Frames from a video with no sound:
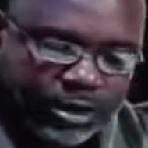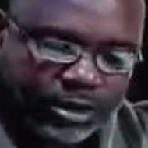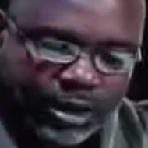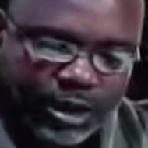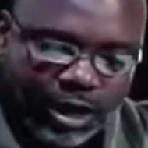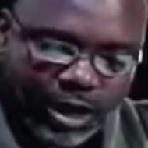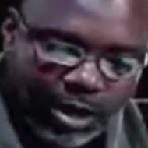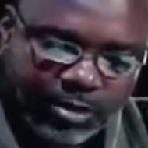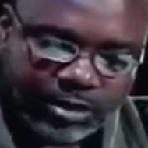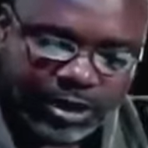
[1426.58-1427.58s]
Let's look at
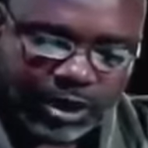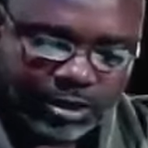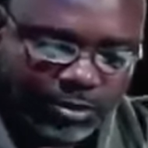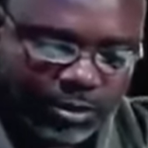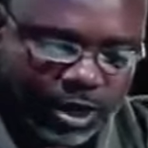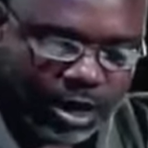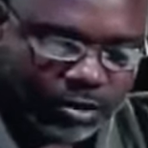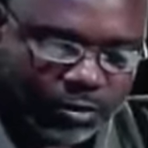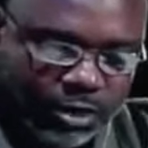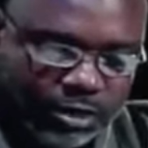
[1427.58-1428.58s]
common stock and some of the
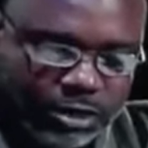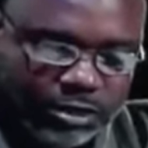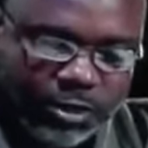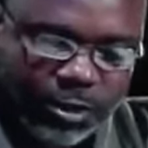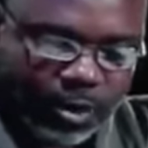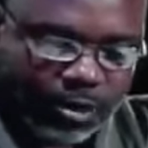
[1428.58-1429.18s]
characteristics.